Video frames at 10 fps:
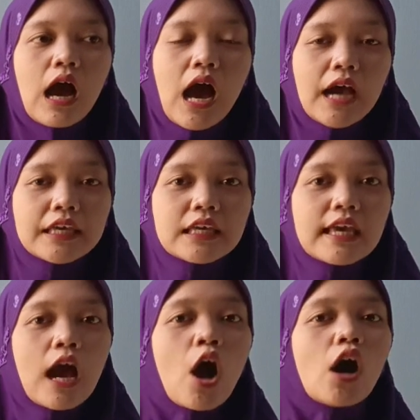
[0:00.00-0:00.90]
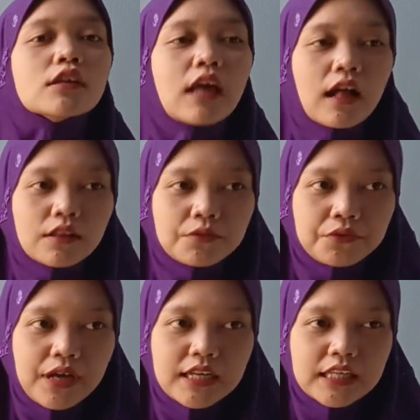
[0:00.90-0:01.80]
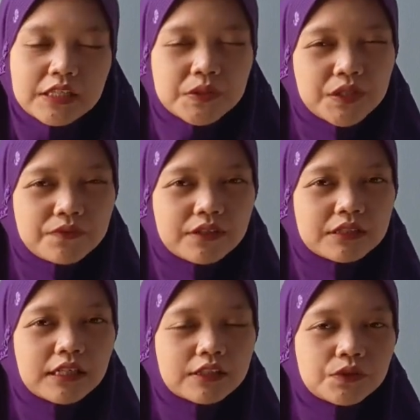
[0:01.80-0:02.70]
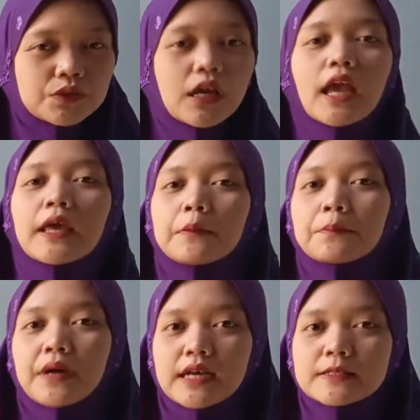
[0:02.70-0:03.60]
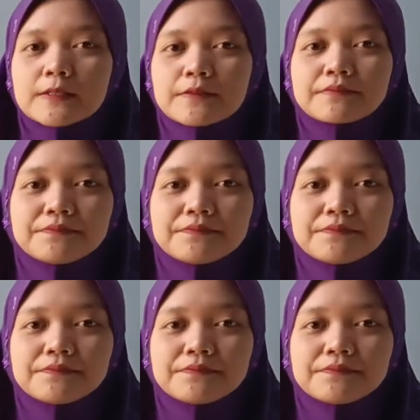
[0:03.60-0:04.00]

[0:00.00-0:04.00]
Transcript: I had already driven that road in the past.